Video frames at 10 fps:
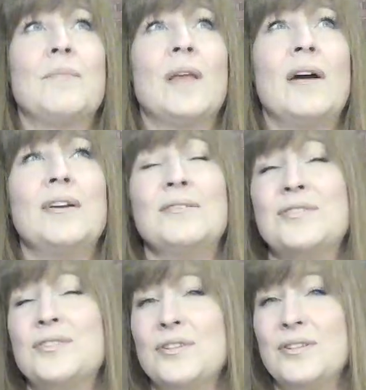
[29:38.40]
are you
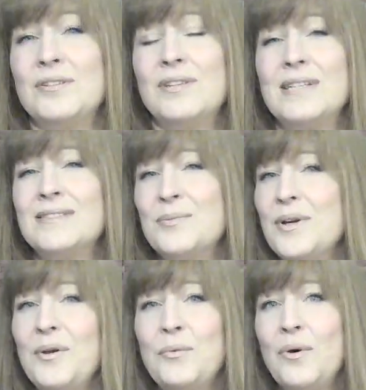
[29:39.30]
sure that's
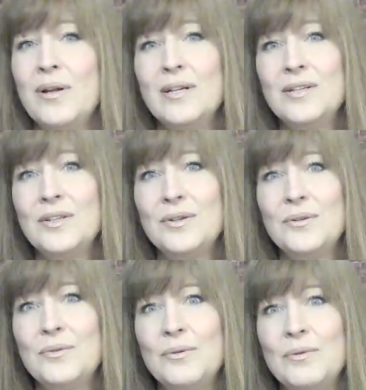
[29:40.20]
what you want to
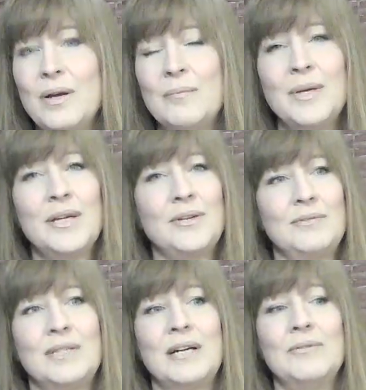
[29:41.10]
do? And make you
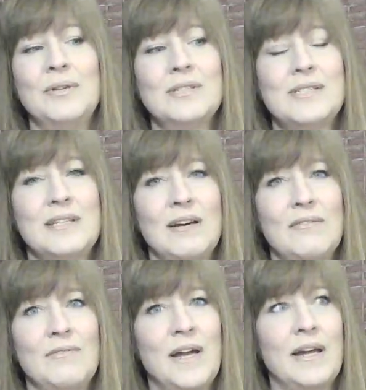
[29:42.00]
doubt
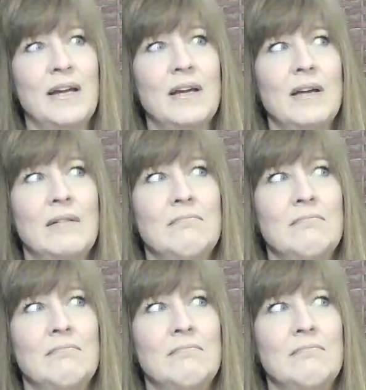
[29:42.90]
yourself. Like,